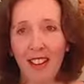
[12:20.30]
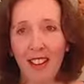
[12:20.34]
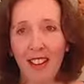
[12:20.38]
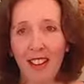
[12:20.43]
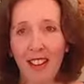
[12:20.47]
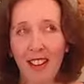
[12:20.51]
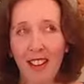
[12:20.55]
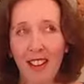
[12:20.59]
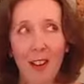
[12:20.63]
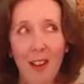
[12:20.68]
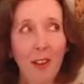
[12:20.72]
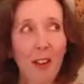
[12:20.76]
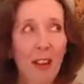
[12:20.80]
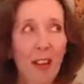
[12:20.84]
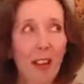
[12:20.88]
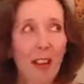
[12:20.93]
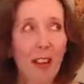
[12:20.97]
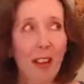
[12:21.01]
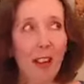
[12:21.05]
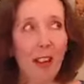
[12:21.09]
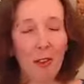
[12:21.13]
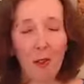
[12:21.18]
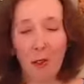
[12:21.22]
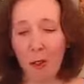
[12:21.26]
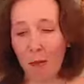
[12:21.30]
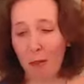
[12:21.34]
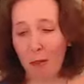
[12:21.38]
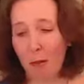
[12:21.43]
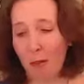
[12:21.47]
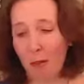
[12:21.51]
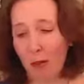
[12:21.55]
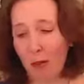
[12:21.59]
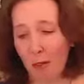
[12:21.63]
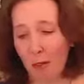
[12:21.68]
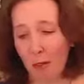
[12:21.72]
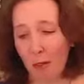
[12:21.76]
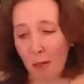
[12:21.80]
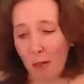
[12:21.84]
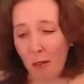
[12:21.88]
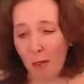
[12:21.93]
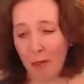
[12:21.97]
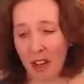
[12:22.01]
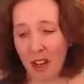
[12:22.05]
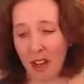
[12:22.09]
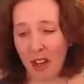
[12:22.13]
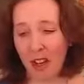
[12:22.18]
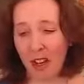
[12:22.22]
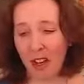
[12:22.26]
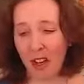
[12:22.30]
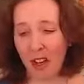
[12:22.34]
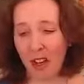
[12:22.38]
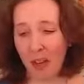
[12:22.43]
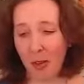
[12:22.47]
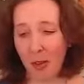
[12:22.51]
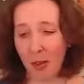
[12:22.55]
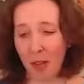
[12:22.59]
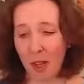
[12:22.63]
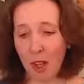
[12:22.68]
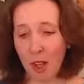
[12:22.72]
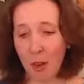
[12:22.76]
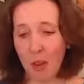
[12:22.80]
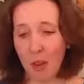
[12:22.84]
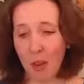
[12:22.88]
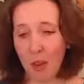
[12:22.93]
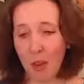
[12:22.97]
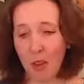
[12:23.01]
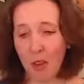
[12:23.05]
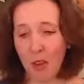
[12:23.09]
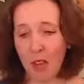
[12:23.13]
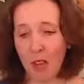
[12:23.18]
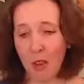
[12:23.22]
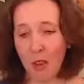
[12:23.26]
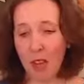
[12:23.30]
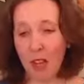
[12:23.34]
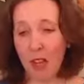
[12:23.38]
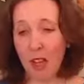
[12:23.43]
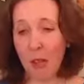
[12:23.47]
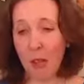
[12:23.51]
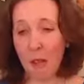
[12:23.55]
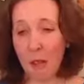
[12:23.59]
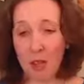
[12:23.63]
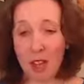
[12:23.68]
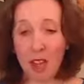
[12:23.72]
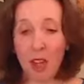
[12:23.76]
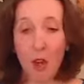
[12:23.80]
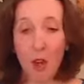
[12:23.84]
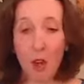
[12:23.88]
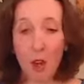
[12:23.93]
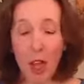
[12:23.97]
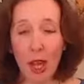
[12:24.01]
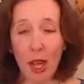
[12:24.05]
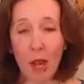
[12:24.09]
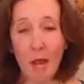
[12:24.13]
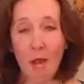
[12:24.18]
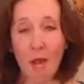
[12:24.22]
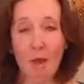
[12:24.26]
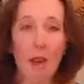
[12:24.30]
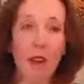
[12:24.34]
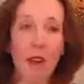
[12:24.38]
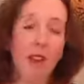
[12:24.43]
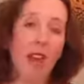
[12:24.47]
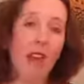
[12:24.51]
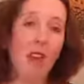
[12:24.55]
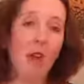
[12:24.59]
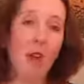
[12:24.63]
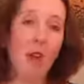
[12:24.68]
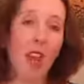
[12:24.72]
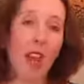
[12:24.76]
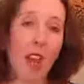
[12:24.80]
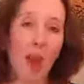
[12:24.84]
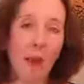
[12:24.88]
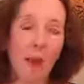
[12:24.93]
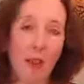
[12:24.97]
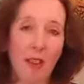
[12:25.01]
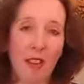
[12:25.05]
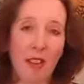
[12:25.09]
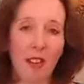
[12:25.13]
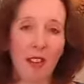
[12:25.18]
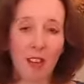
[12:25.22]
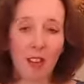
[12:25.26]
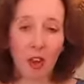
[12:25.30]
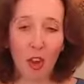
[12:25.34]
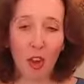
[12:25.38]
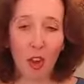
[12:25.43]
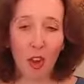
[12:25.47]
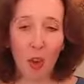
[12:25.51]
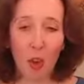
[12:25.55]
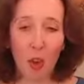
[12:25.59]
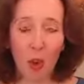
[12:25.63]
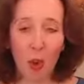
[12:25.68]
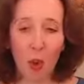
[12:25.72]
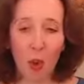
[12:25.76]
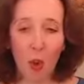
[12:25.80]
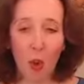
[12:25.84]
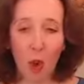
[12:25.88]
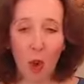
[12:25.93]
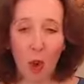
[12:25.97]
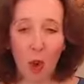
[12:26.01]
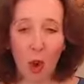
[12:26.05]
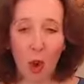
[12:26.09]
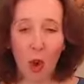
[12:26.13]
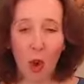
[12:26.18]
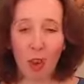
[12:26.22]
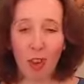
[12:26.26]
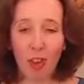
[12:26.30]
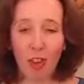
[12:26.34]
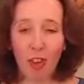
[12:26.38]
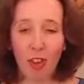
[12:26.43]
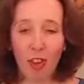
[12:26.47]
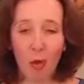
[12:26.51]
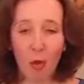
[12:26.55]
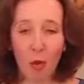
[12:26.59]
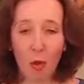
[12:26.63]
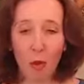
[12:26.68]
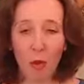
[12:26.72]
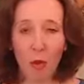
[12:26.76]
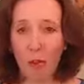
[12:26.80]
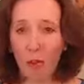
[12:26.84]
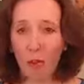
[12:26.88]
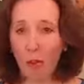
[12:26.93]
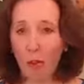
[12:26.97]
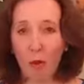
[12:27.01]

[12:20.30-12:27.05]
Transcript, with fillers: I, I live with my best friend Mike, and sometimes either me or him, if we get a bit stuck or lost and we've,